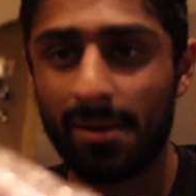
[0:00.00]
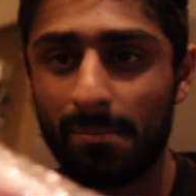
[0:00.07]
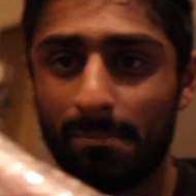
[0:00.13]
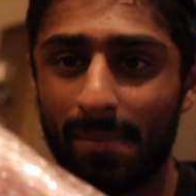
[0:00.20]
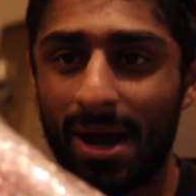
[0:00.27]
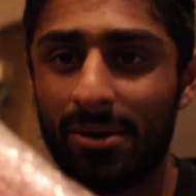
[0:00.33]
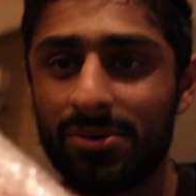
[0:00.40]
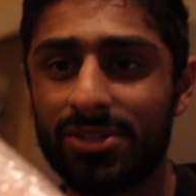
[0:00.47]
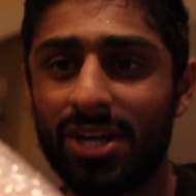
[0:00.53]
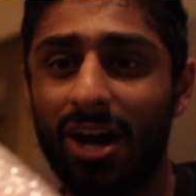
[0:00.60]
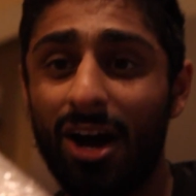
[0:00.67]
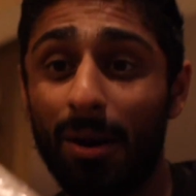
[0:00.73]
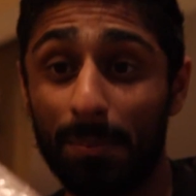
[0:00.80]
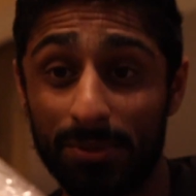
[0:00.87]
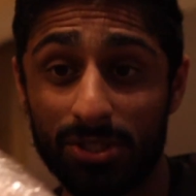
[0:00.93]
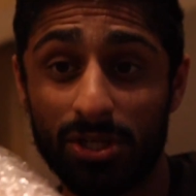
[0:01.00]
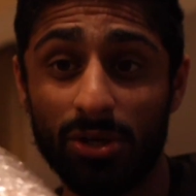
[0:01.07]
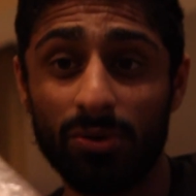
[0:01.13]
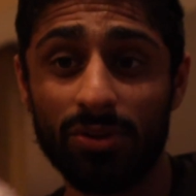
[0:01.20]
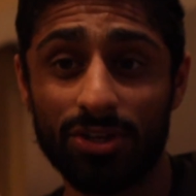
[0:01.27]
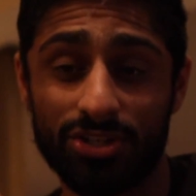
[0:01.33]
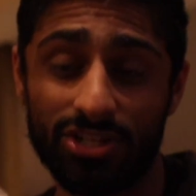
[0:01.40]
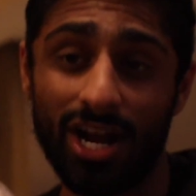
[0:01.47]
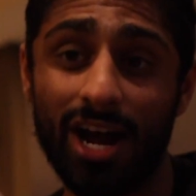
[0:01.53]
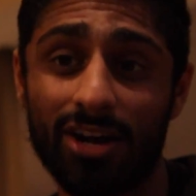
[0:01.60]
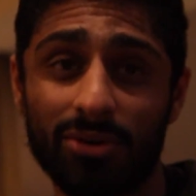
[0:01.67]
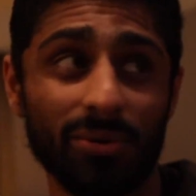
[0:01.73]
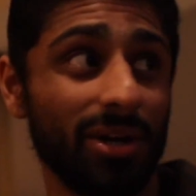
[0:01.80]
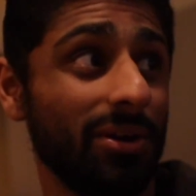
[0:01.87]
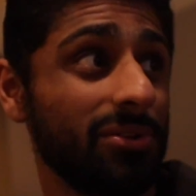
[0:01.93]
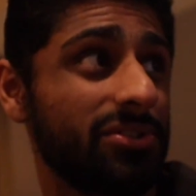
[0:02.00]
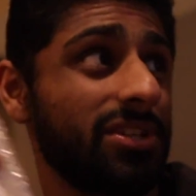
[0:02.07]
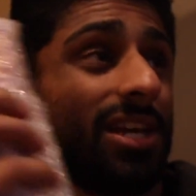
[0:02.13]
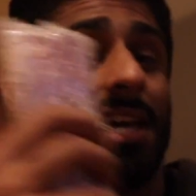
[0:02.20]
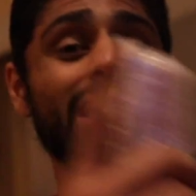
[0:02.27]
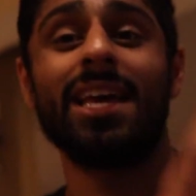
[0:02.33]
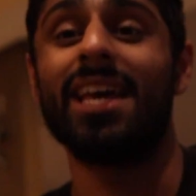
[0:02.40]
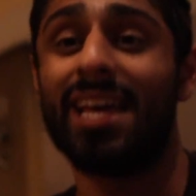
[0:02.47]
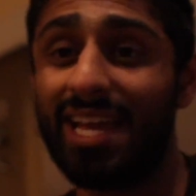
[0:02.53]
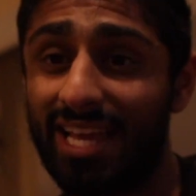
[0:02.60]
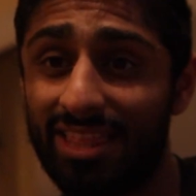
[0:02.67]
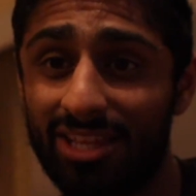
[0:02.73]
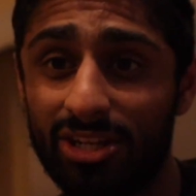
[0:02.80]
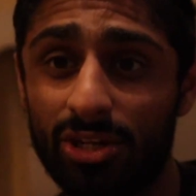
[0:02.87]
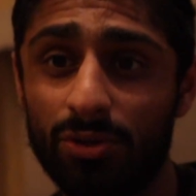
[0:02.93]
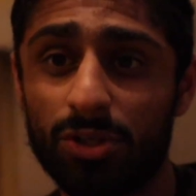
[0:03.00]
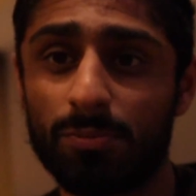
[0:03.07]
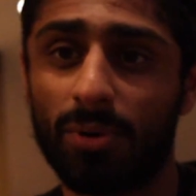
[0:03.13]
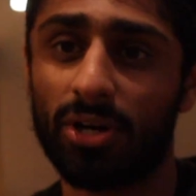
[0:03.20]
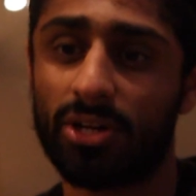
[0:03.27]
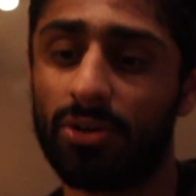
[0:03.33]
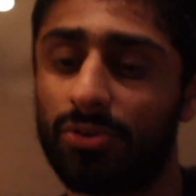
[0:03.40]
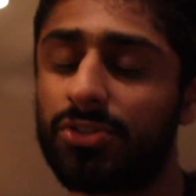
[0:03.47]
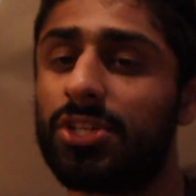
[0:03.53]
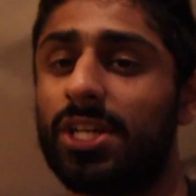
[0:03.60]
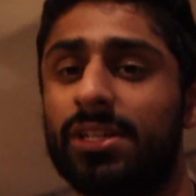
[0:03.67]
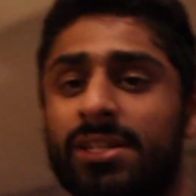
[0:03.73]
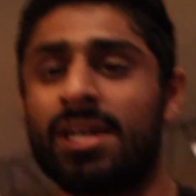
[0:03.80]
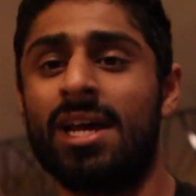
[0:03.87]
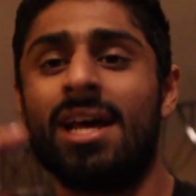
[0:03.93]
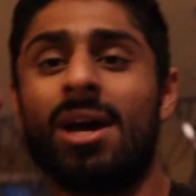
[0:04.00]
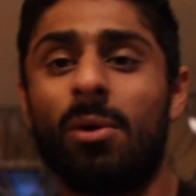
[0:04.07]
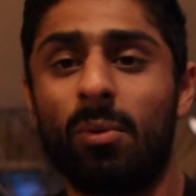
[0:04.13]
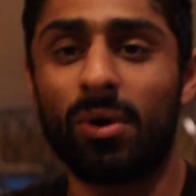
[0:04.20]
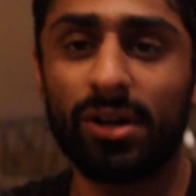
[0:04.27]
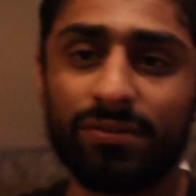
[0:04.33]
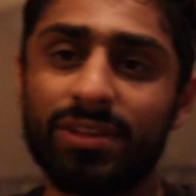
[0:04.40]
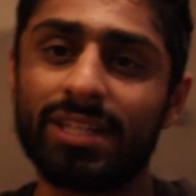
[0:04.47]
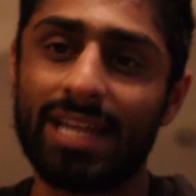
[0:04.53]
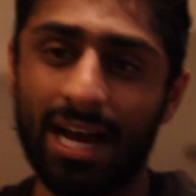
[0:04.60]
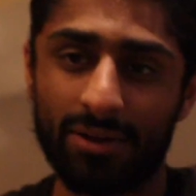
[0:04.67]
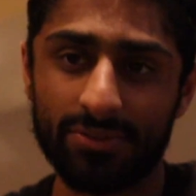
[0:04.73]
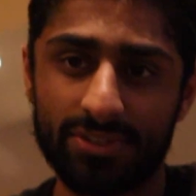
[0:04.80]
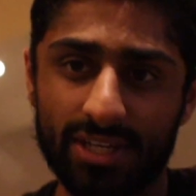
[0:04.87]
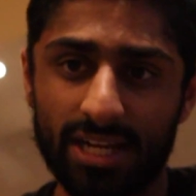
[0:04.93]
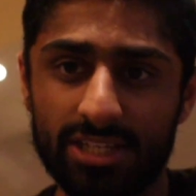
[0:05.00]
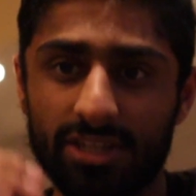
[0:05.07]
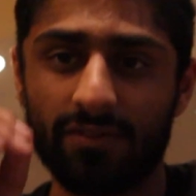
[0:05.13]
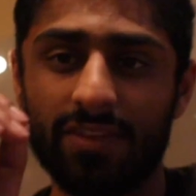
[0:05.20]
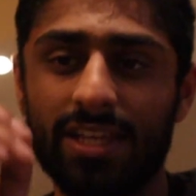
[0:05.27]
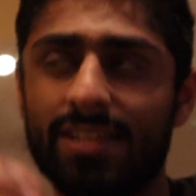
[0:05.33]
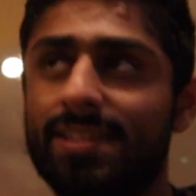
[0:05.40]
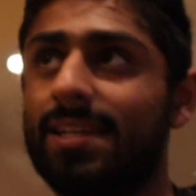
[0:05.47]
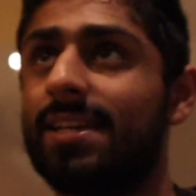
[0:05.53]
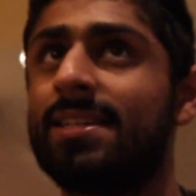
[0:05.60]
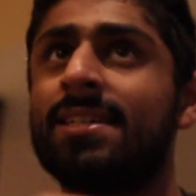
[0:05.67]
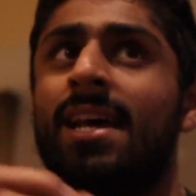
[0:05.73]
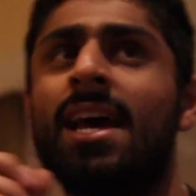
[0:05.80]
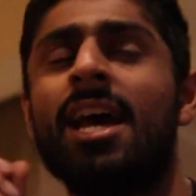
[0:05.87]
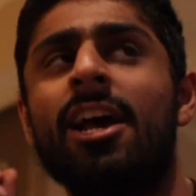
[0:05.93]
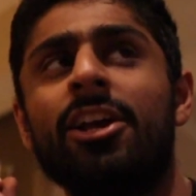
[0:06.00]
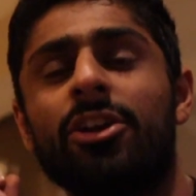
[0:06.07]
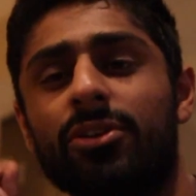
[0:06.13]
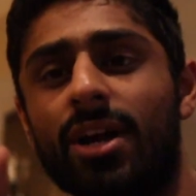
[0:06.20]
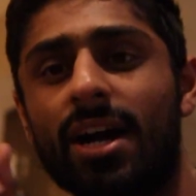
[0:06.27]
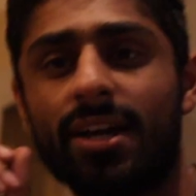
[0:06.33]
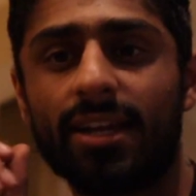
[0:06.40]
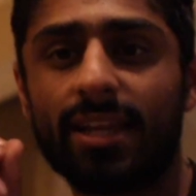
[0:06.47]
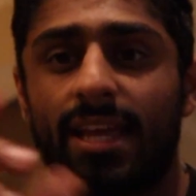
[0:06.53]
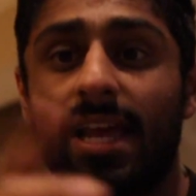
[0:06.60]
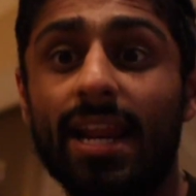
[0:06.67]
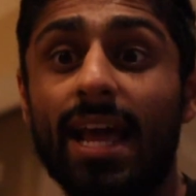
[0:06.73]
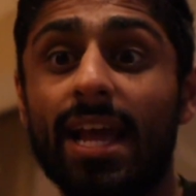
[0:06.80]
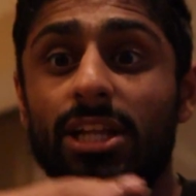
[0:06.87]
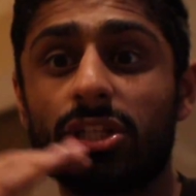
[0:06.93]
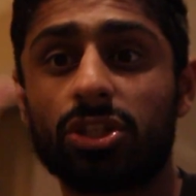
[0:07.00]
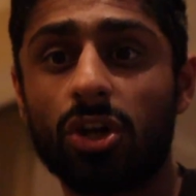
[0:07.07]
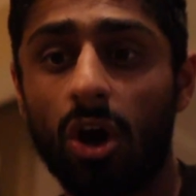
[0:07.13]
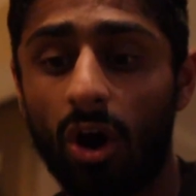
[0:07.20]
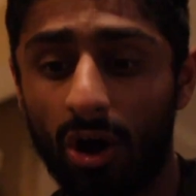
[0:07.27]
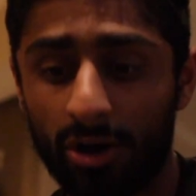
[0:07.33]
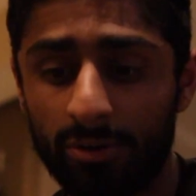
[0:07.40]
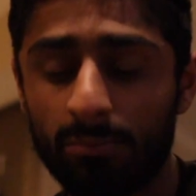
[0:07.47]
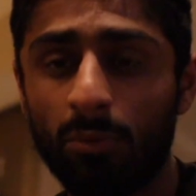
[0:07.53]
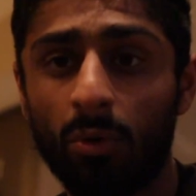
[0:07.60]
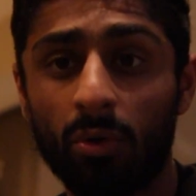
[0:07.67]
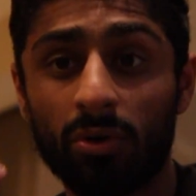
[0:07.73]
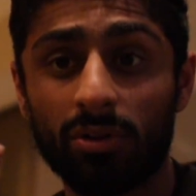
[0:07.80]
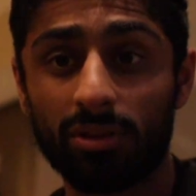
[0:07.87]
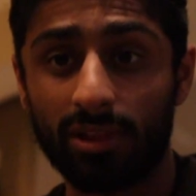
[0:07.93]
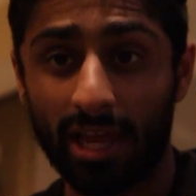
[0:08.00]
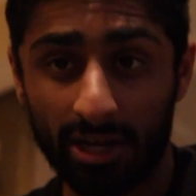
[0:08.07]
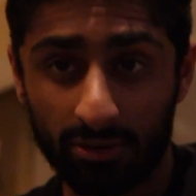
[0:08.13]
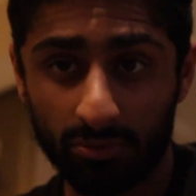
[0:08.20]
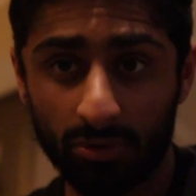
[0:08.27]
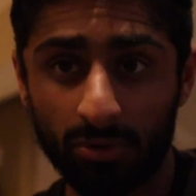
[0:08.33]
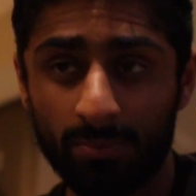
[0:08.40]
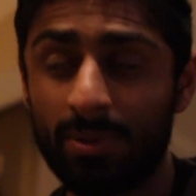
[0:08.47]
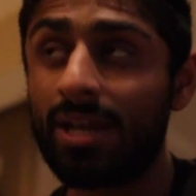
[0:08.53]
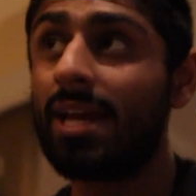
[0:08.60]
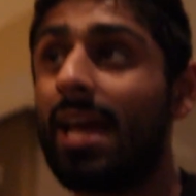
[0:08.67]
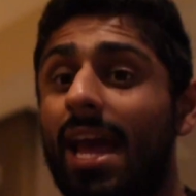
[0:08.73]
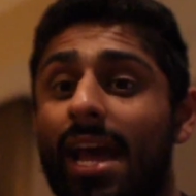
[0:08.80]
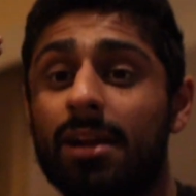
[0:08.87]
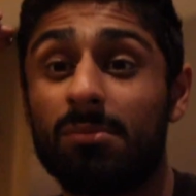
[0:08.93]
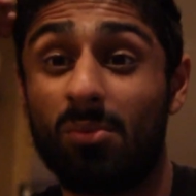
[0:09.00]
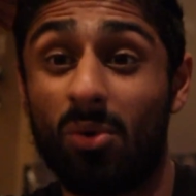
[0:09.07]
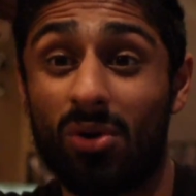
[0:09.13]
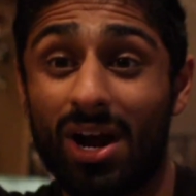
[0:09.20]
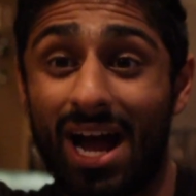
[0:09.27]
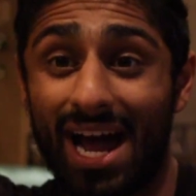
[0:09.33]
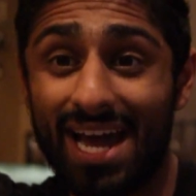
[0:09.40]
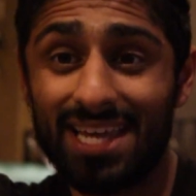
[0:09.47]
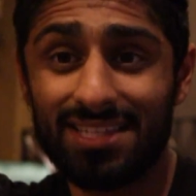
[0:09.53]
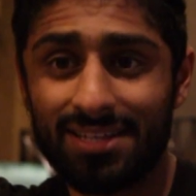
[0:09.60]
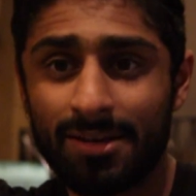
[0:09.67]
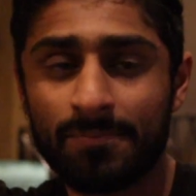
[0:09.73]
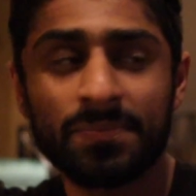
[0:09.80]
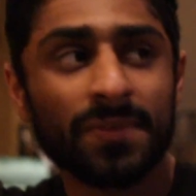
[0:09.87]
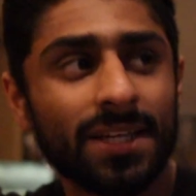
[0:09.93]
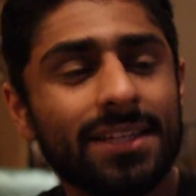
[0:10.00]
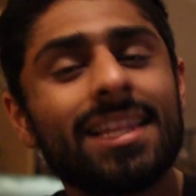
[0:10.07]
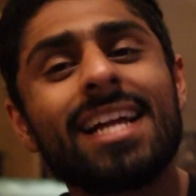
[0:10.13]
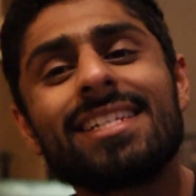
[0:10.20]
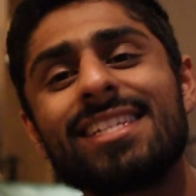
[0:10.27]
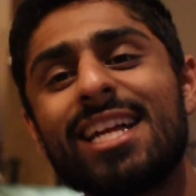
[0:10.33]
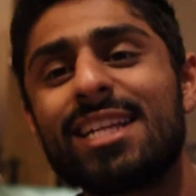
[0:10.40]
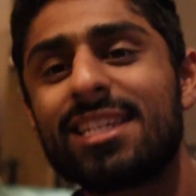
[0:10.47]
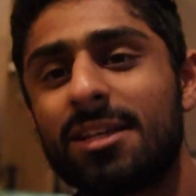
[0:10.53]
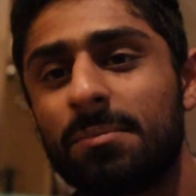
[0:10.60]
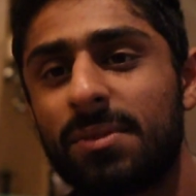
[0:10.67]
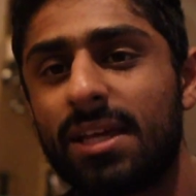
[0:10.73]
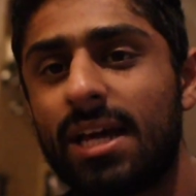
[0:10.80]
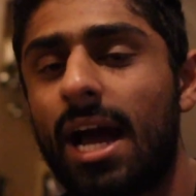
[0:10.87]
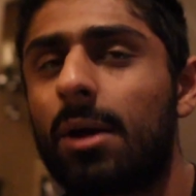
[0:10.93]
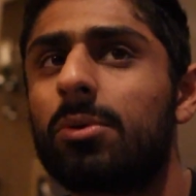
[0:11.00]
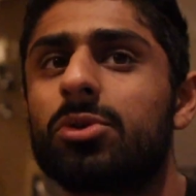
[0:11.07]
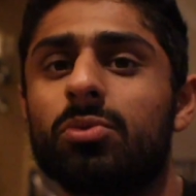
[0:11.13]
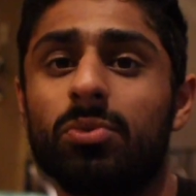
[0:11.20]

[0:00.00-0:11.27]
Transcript: mount up to the stock rails in the new Sparaco seat. One of the downsides of these is you're not gonna get a ton more leg room and more height. That's not something I was